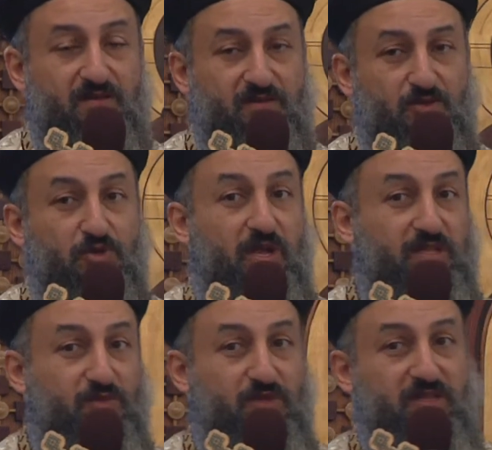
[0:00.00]

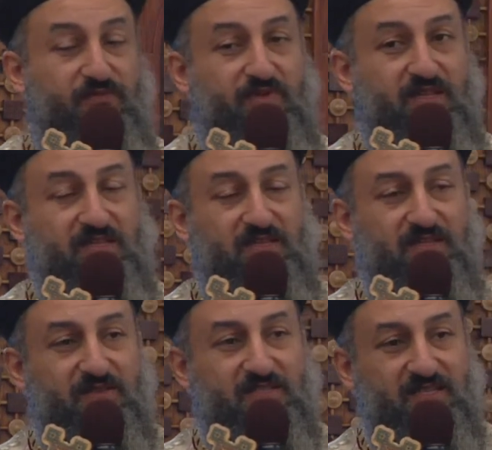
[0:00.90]
united with the divinity,
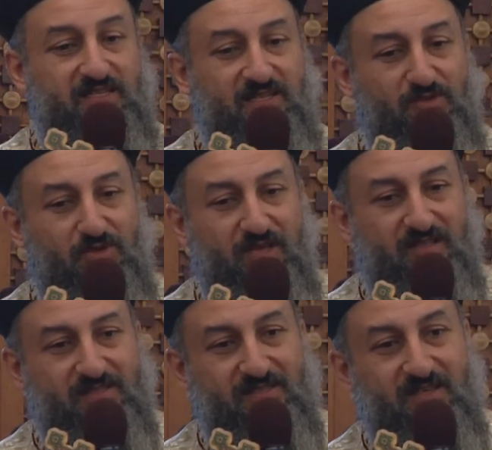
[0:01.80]
descended into
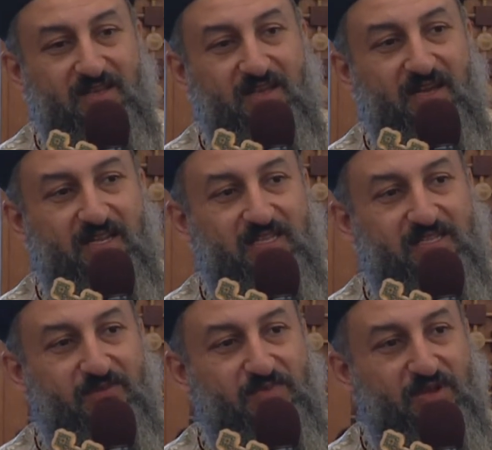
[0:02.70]
Hades, and
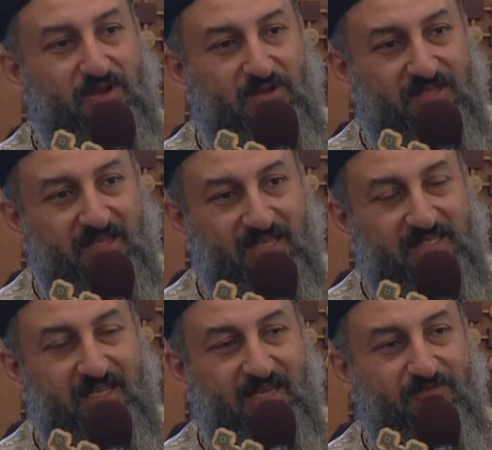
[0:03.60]
instead of being locked in
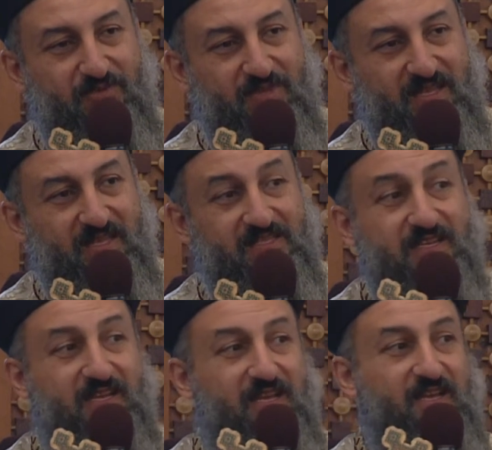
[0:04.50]
Hades like everybody else,
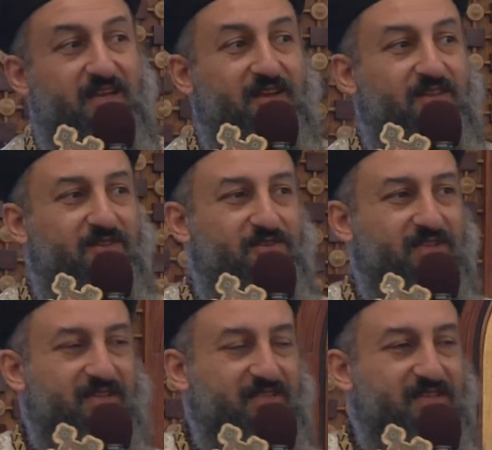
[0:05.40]
he unlocked
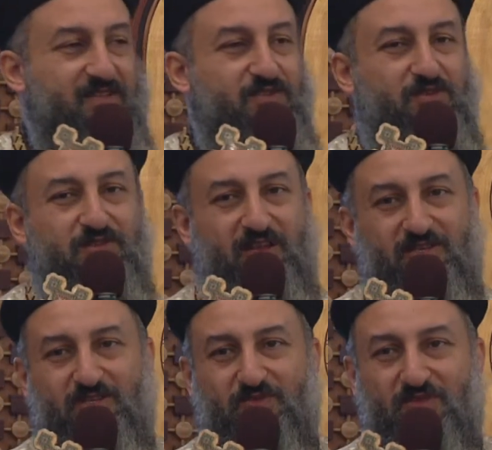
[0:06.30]
Hades and took the
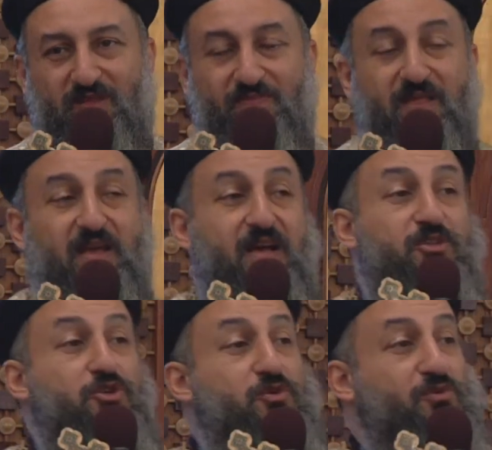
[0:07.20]
righteous with him
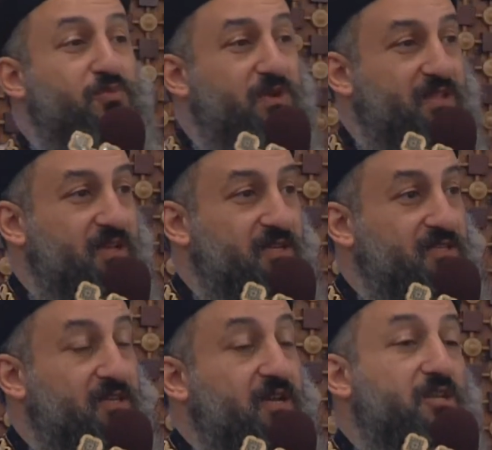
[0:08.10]
and took him to
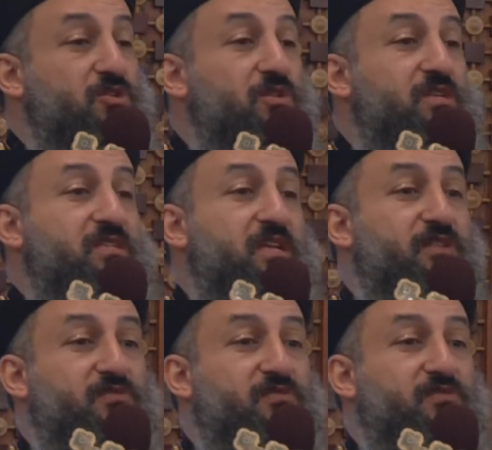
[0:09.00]
paradise. So there's a night of